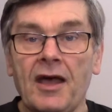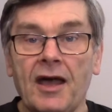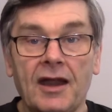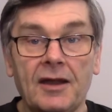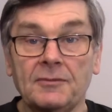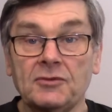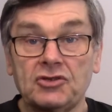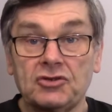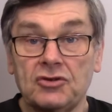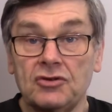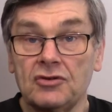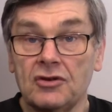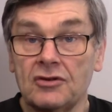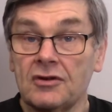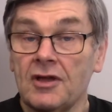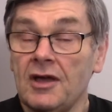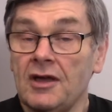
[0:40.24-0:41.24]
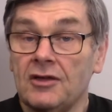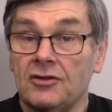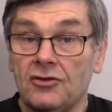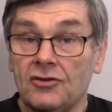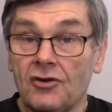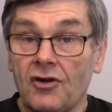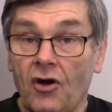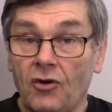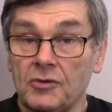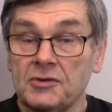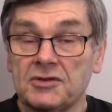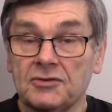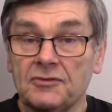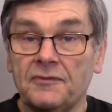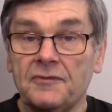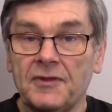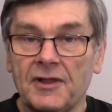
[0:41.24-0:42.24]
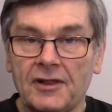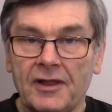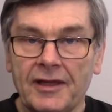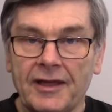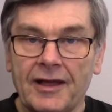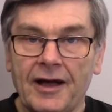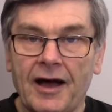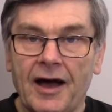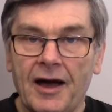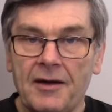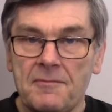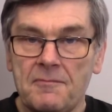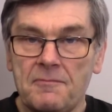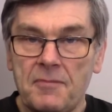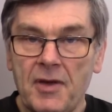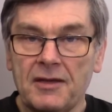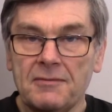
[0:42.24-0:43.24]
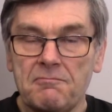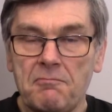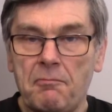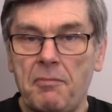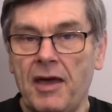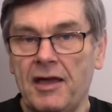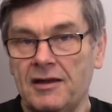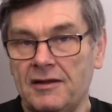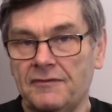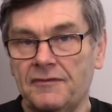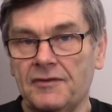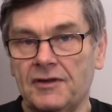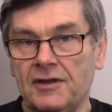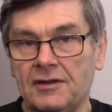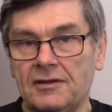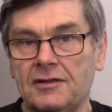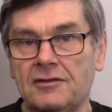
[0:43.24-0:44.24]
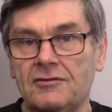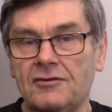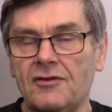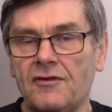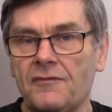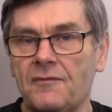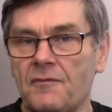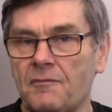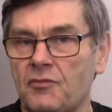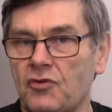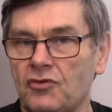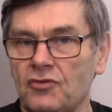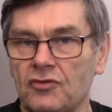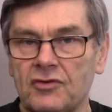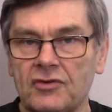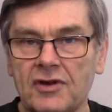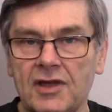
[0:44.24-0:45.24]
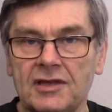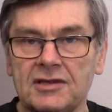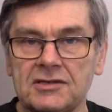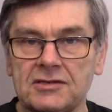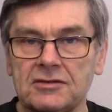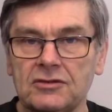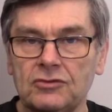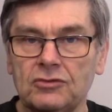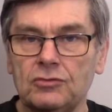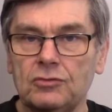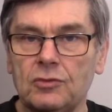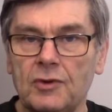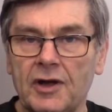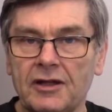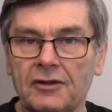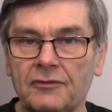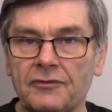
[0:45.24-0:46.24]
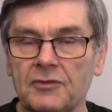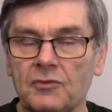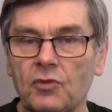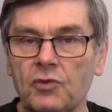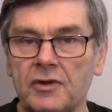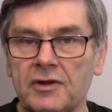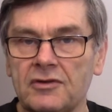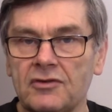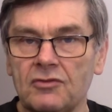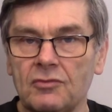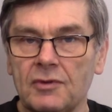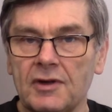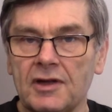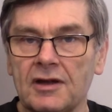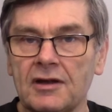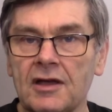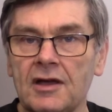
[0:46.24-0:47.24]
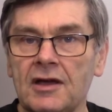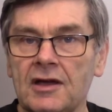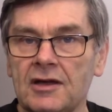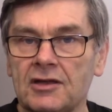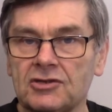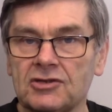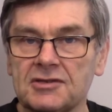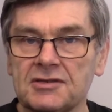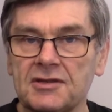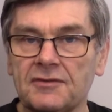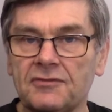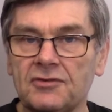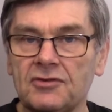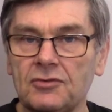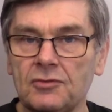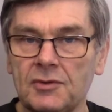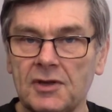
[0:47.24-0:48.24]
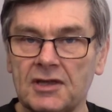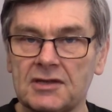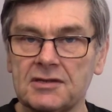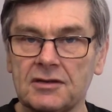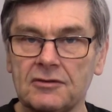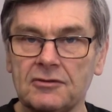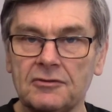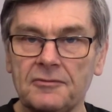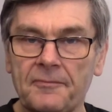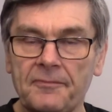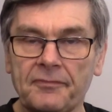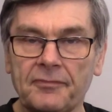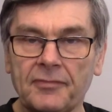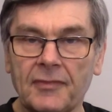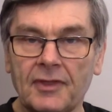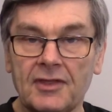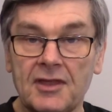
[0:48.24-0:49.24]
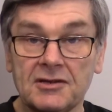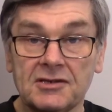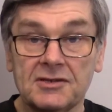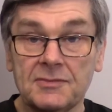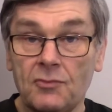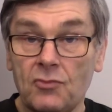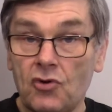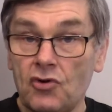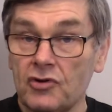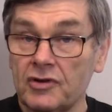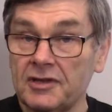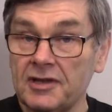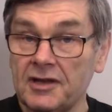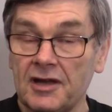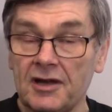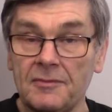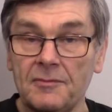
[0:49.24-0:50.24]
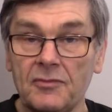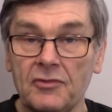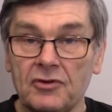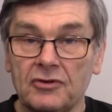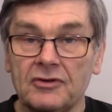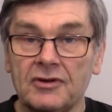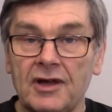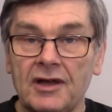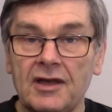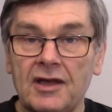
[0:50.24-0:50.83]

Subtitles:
And I'm sure you're also feeling a big benefit. You've progressed so well from where you were just a few weeks ago. There's more to come though.